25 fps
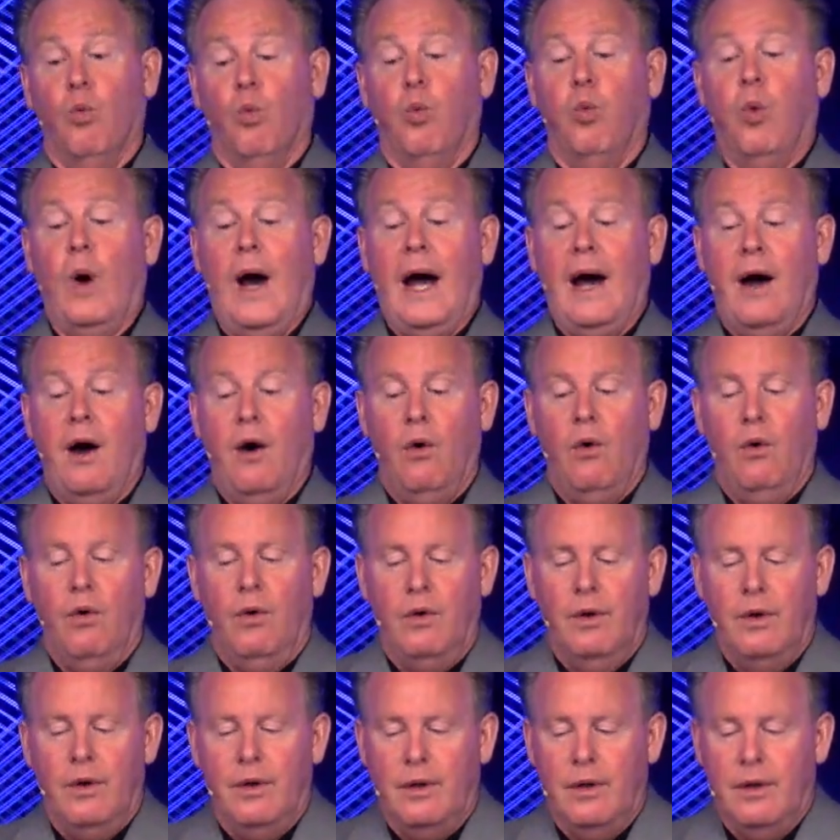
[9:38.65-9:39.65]
wow,
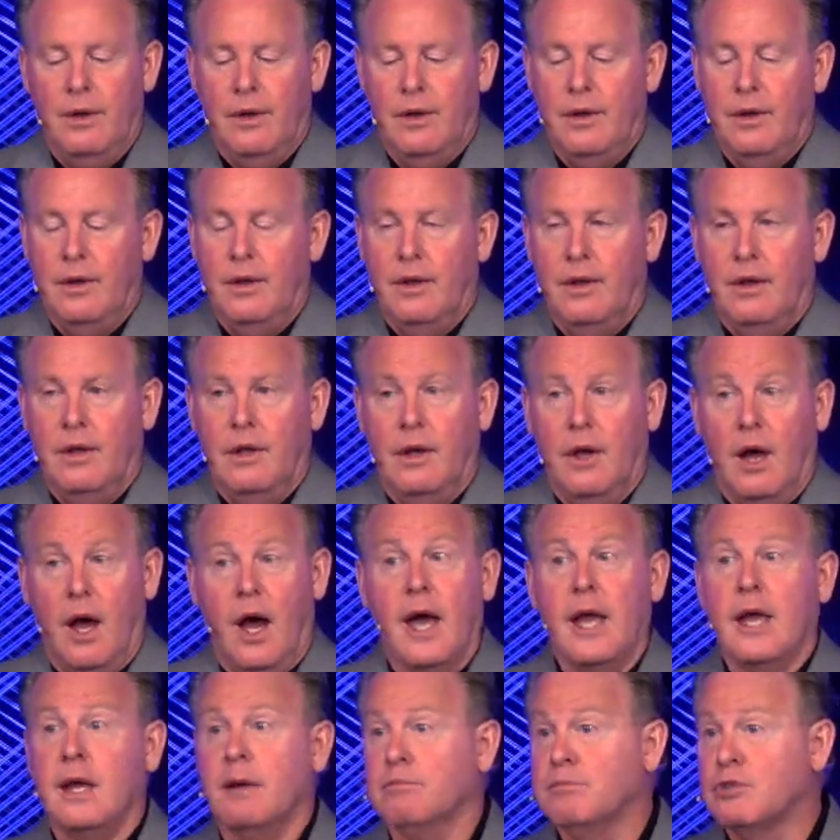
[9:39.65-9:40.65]

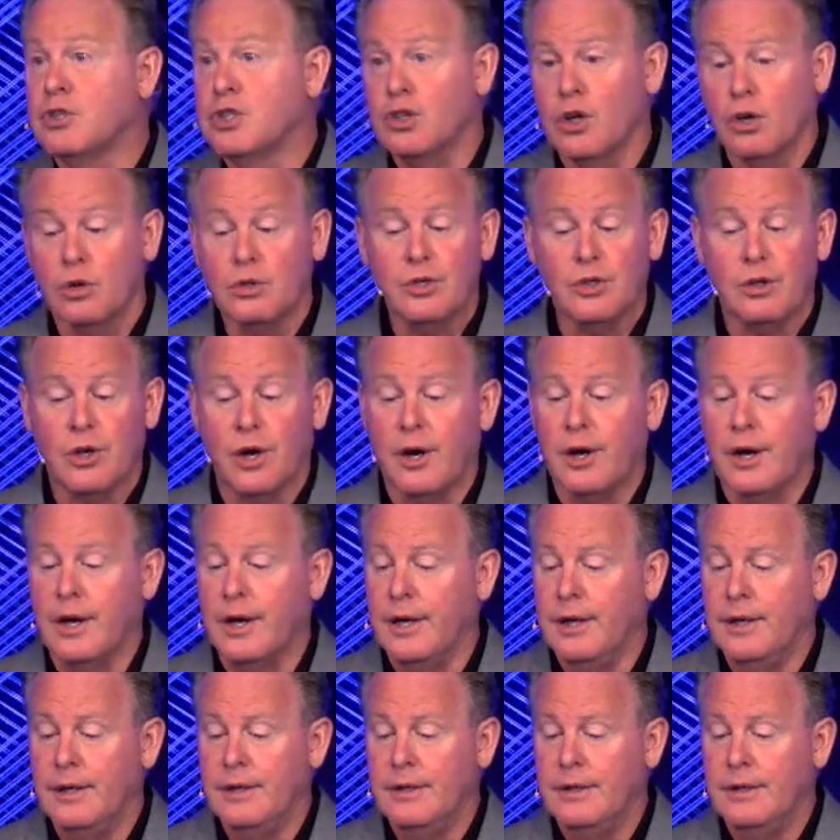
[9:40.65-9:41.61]
I am so sorry.